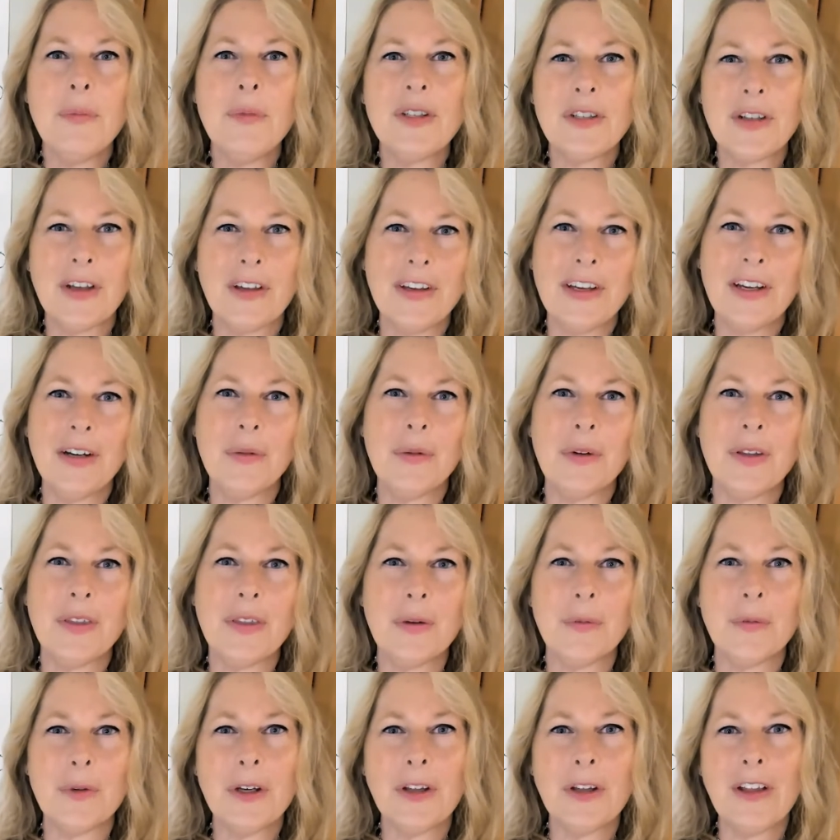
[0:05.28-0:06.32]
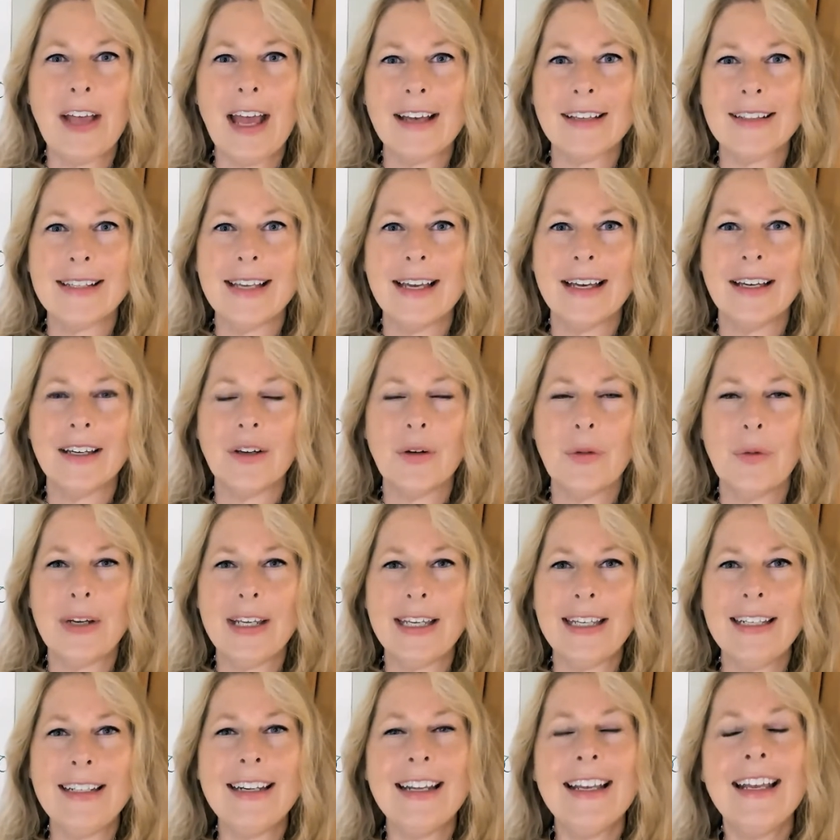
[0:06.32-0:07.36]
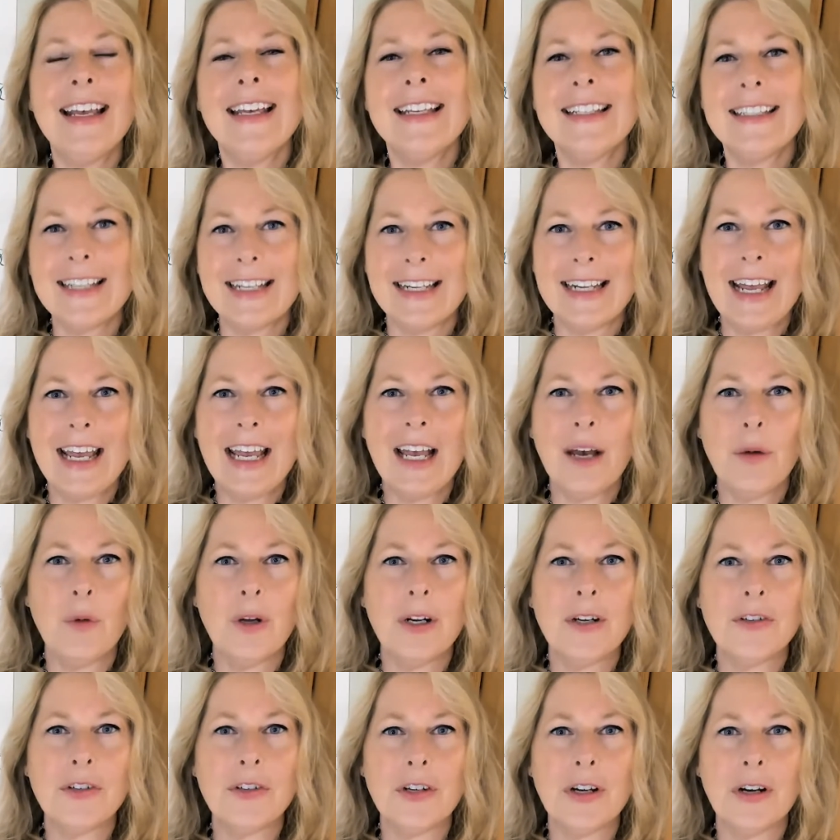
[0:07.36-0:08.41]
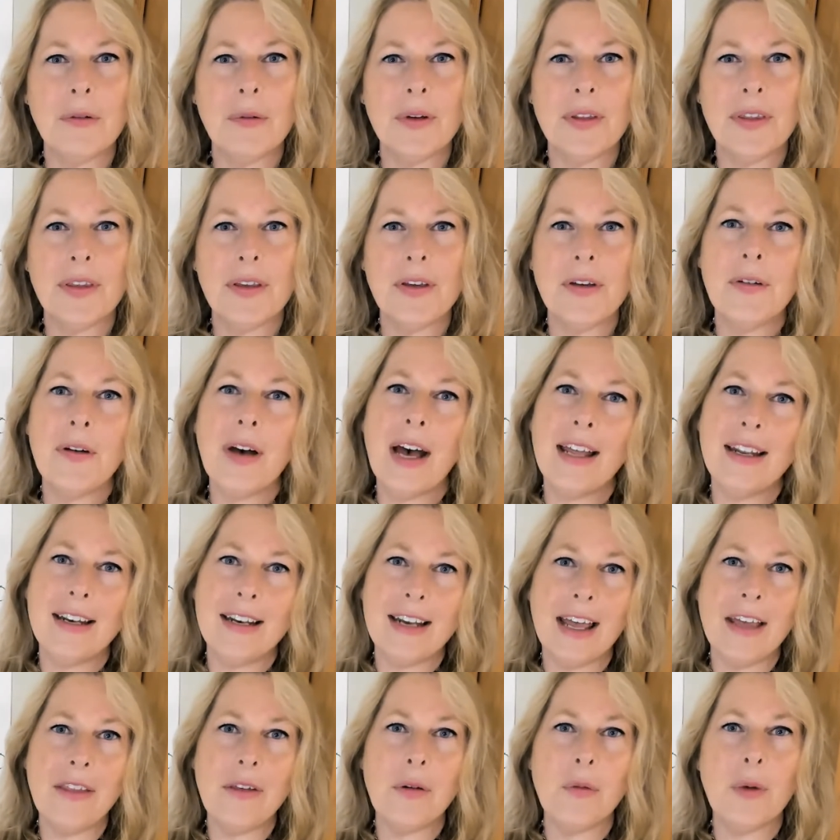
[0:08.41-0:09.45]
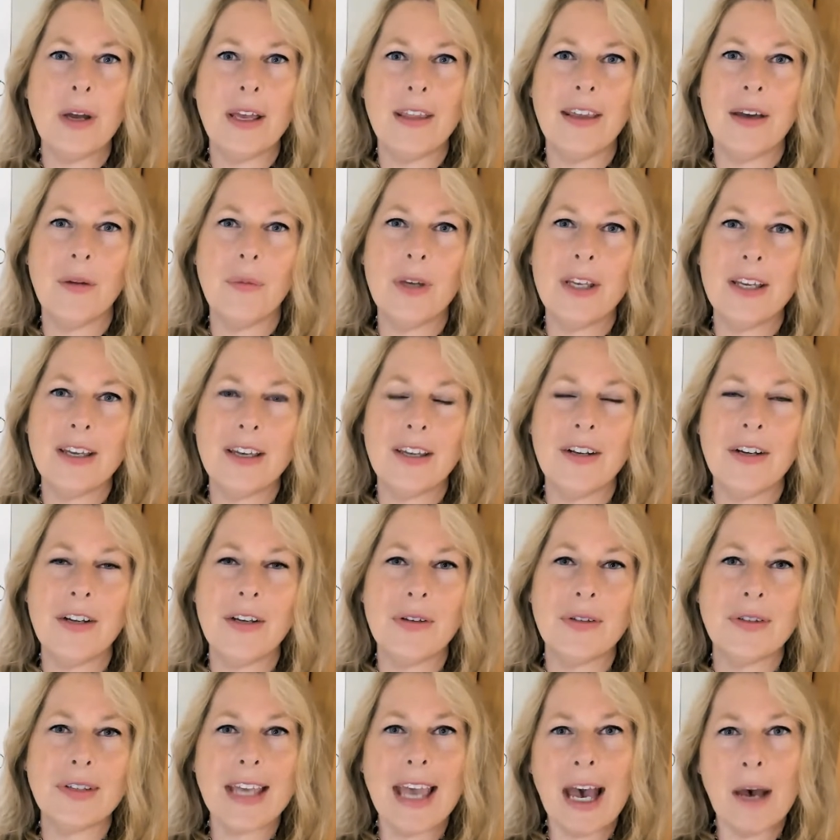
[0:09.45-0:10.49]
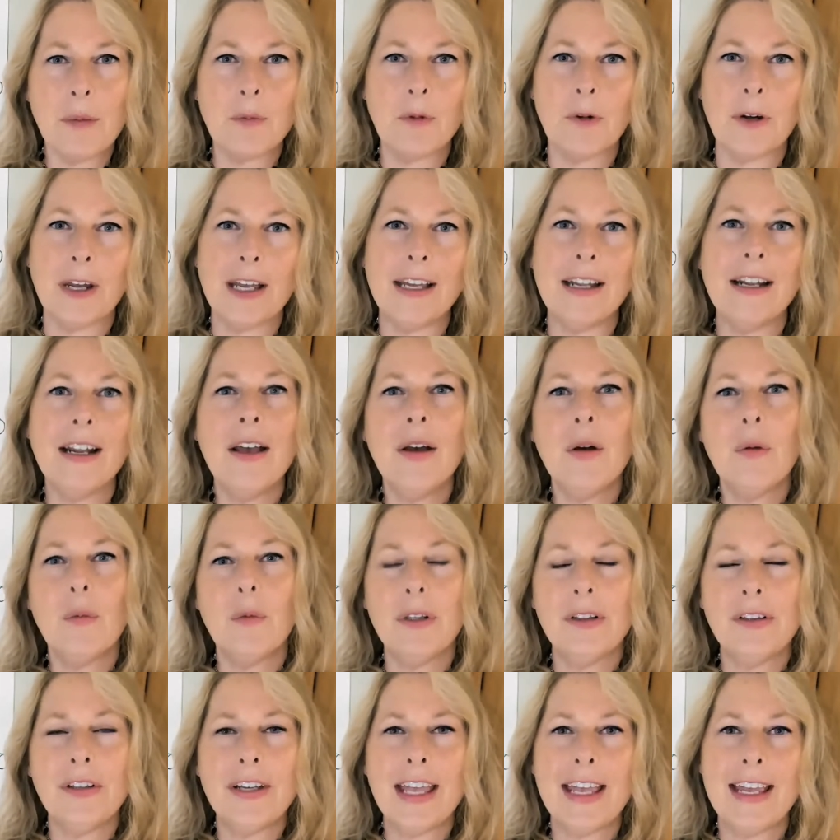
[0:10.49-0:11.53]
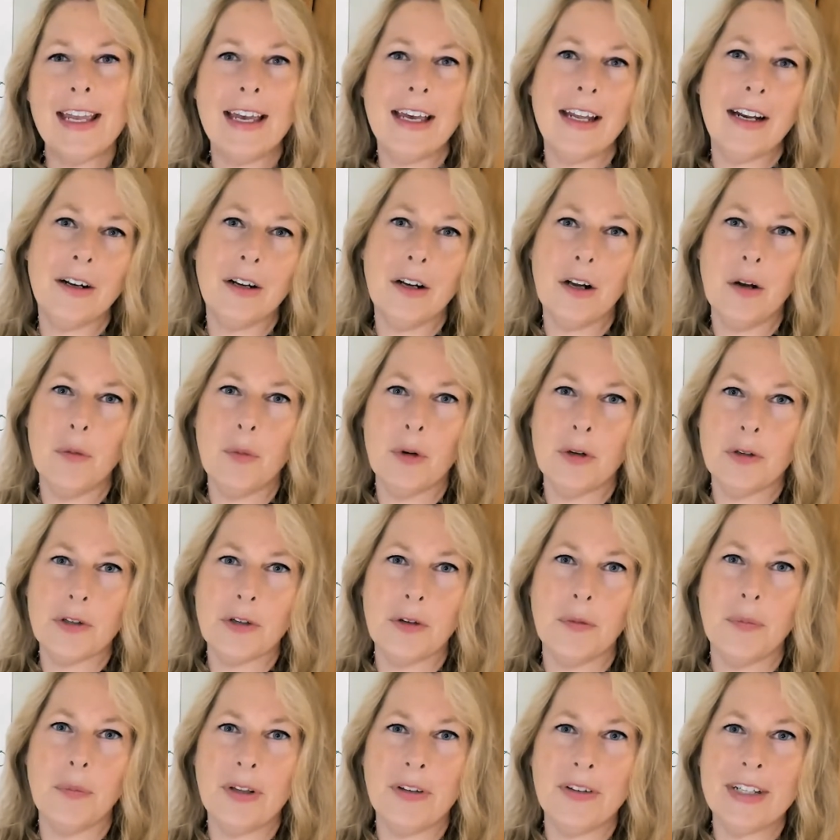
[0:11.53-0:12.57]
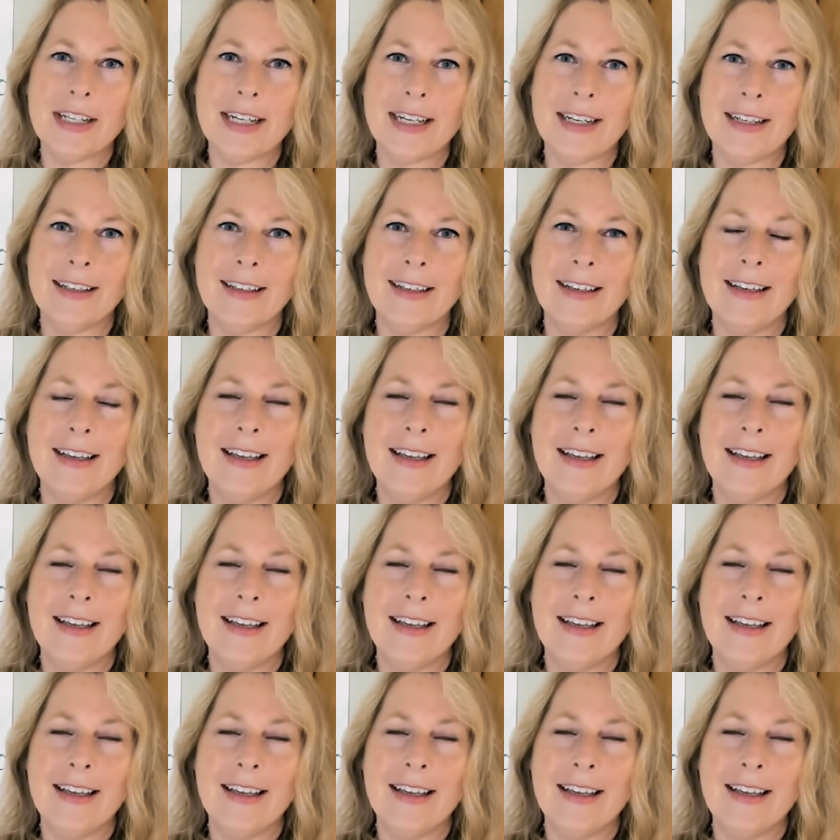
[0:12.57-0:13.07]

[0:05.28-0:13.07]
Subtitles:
Michelle here with the Real Asset Queen. Today I want to share with you another way that we can use cap rate when looking at a commercial building.